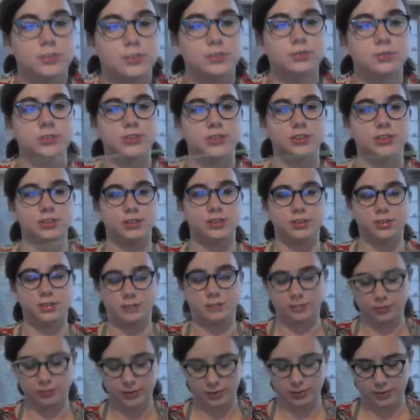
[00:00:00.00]
was twisting a
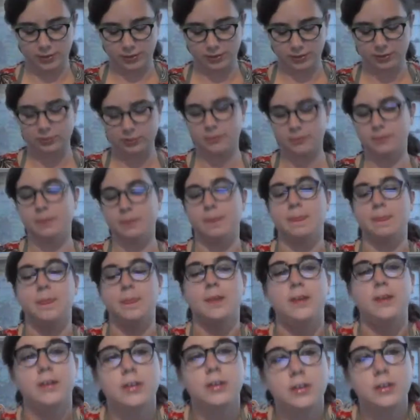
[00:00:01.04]
little bit there.
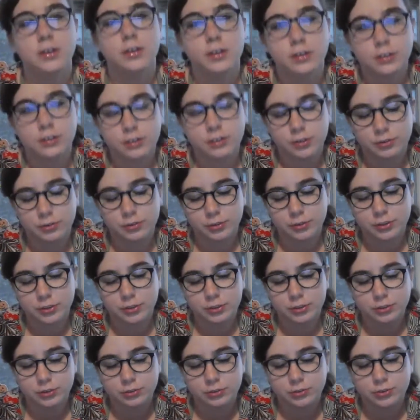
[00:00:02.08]
You're going
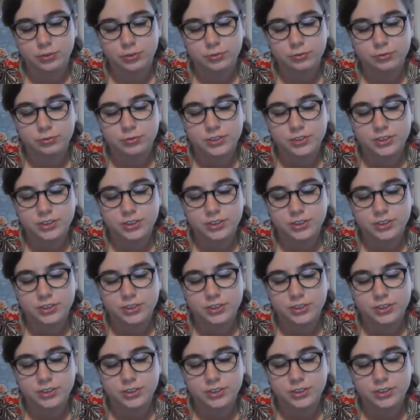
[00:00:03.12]
to do 2